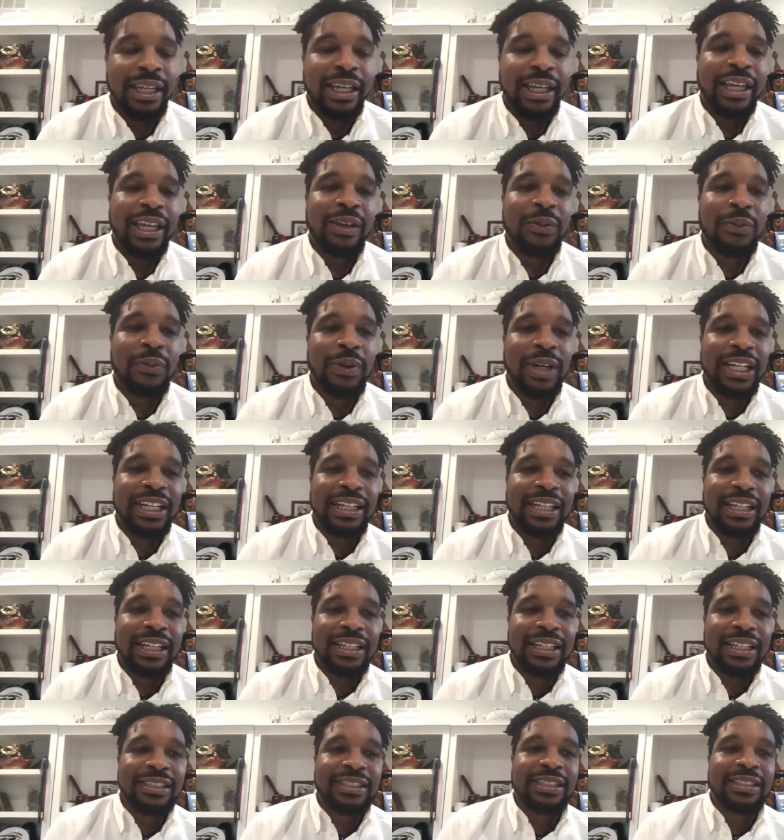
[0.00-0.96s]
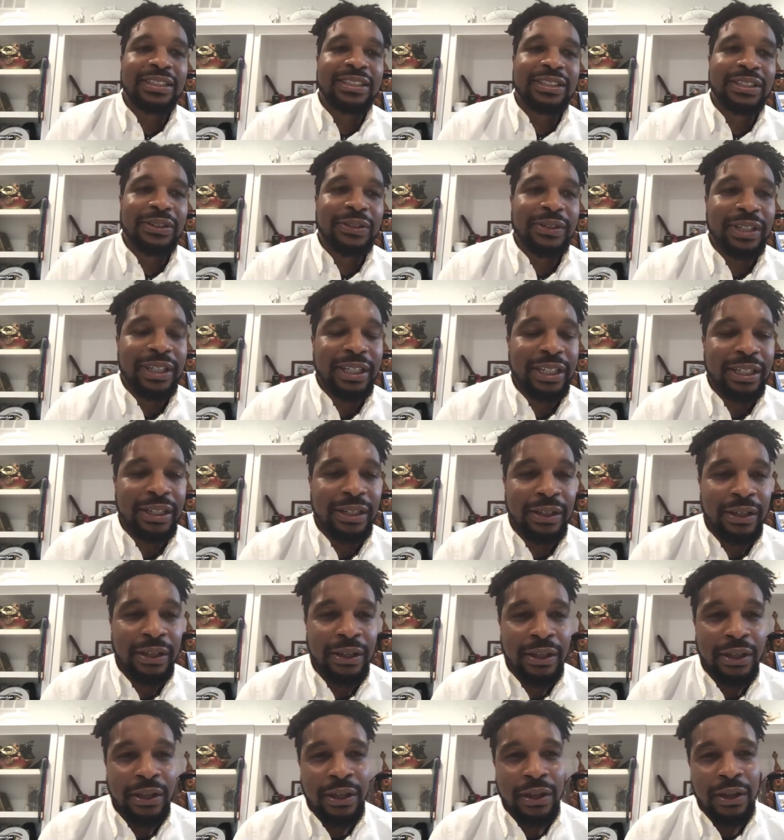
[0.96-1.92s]
And what it instituted
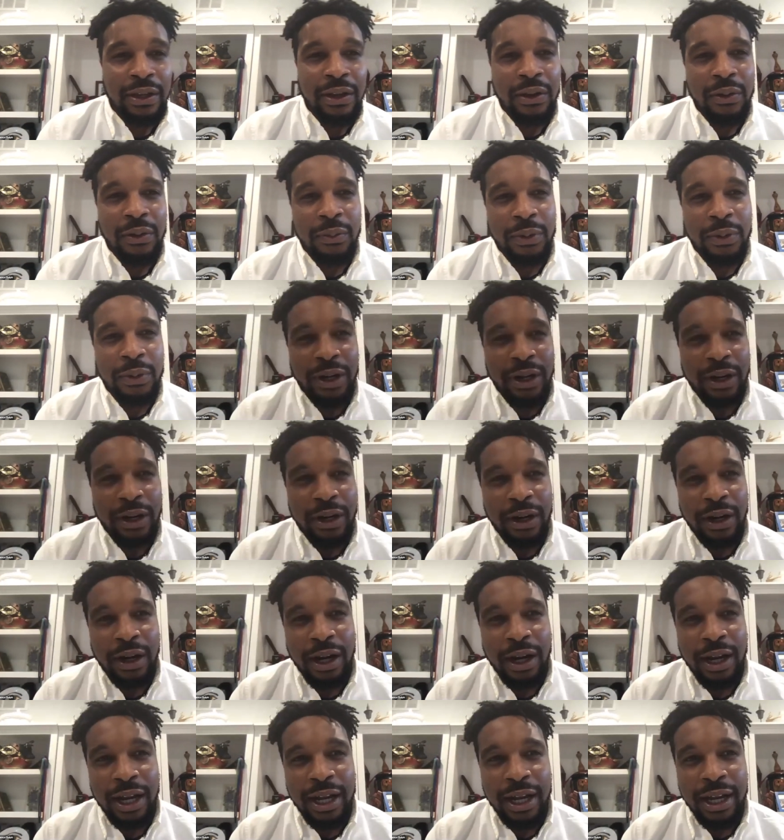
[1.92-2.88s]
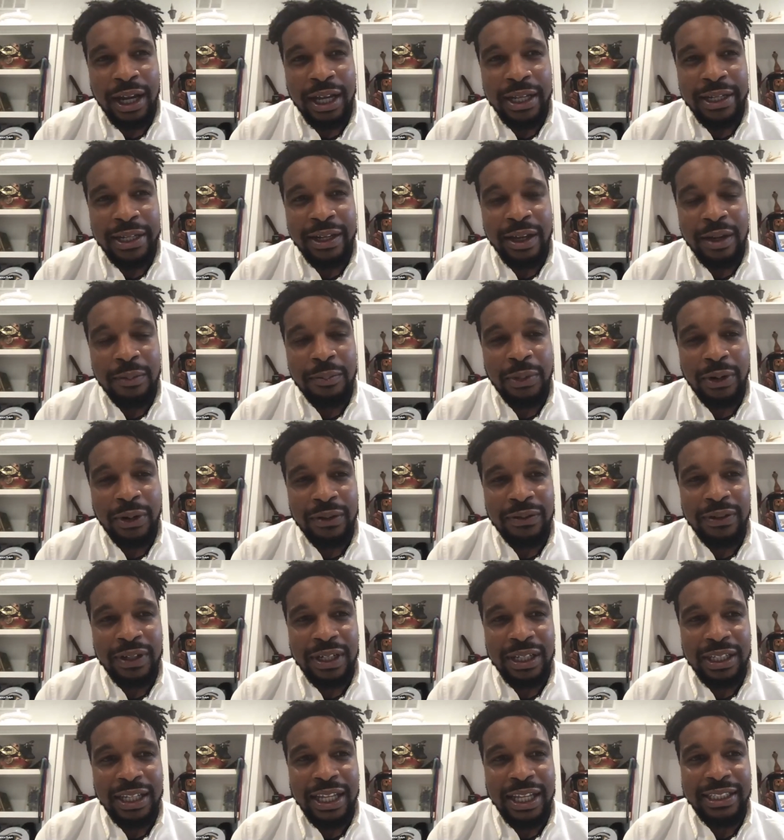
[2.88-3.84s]
were uh, a number of
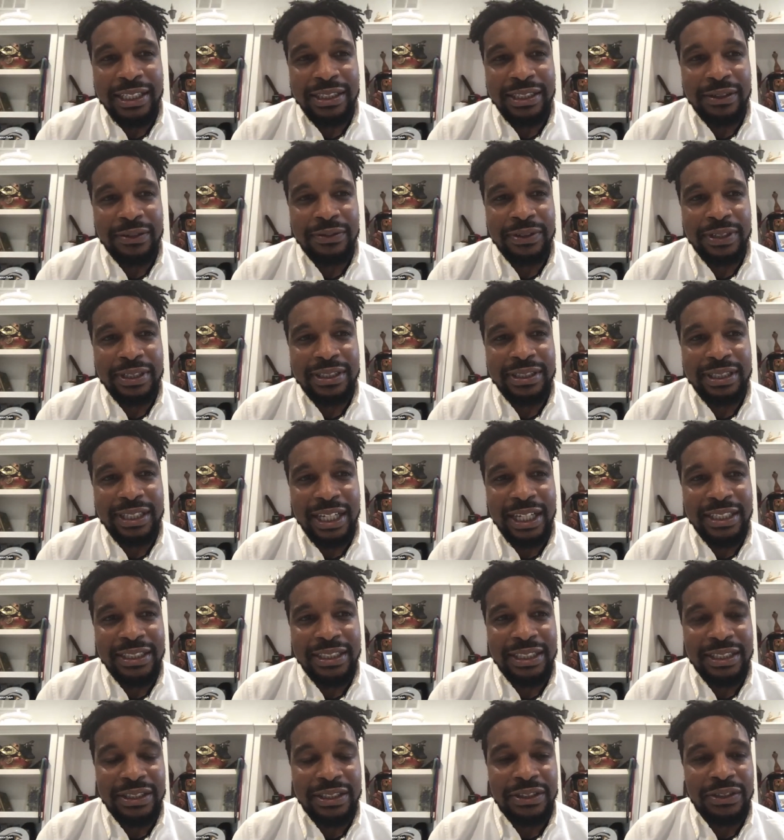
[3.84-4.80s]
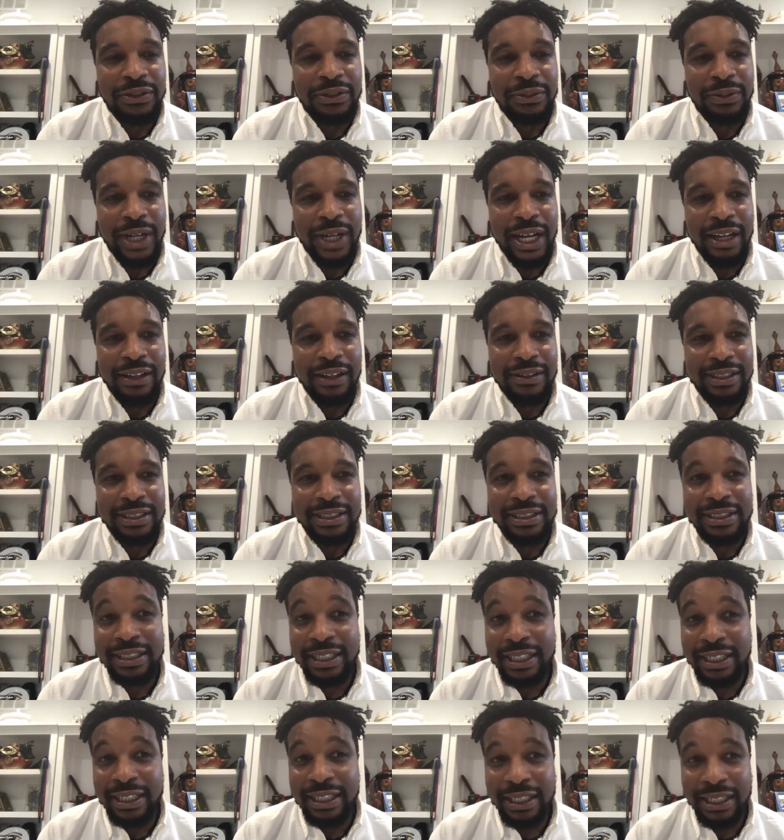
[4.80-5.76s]
collective concessions throughout the
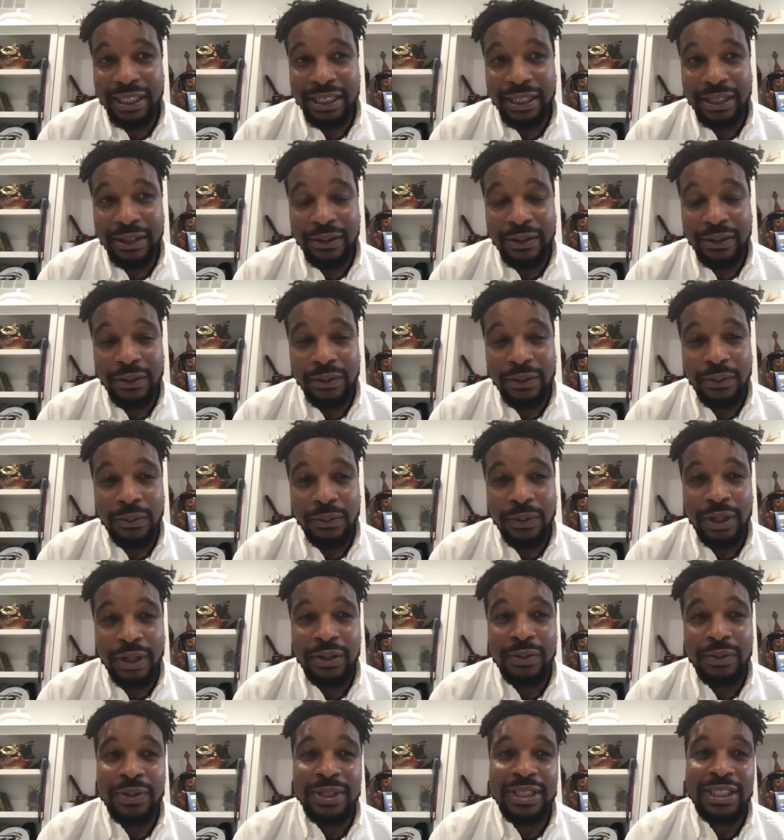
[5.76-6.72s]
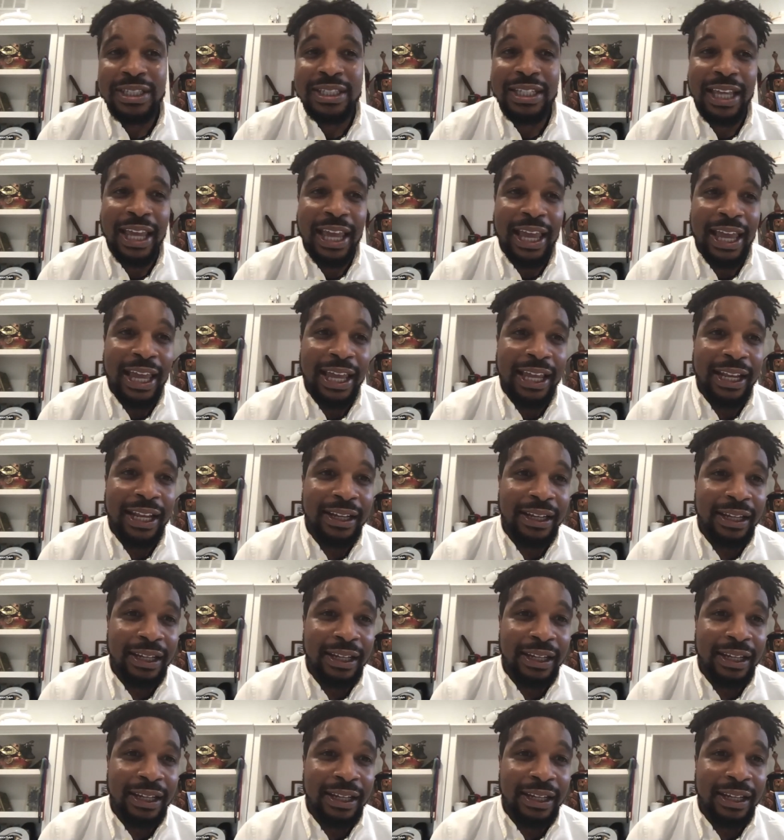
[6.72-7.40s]
city. One was that